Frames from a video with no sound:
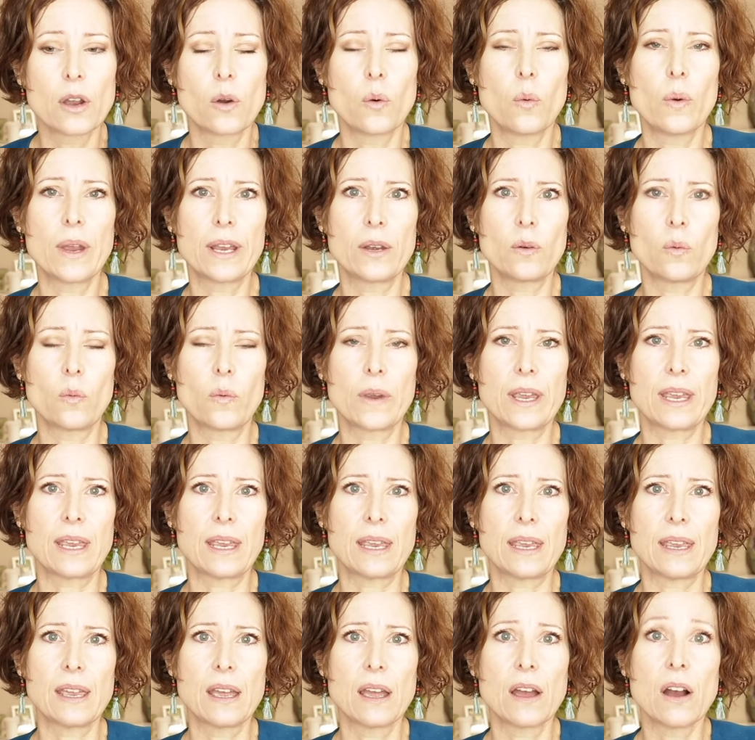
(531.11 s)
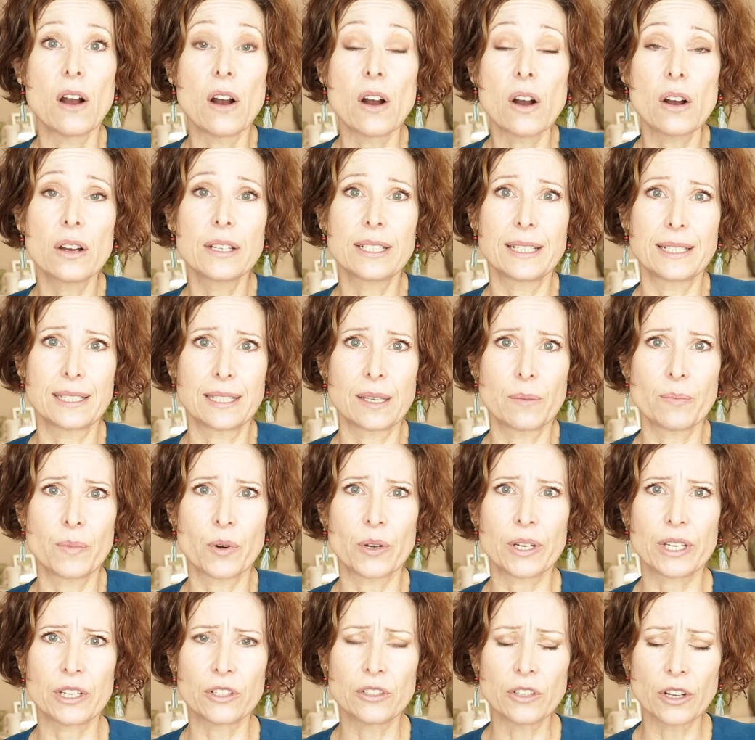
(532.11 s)
when we are
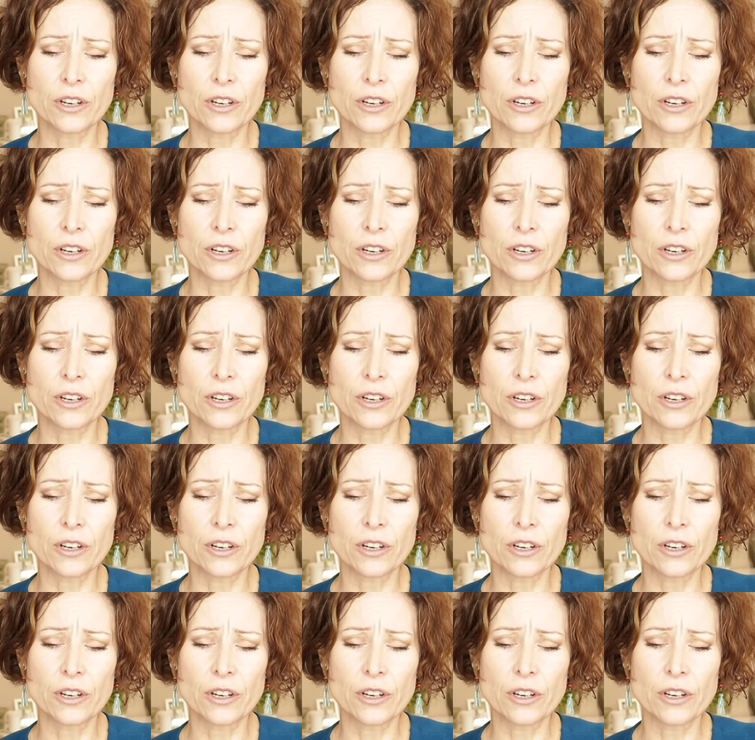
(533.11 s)
disembodied,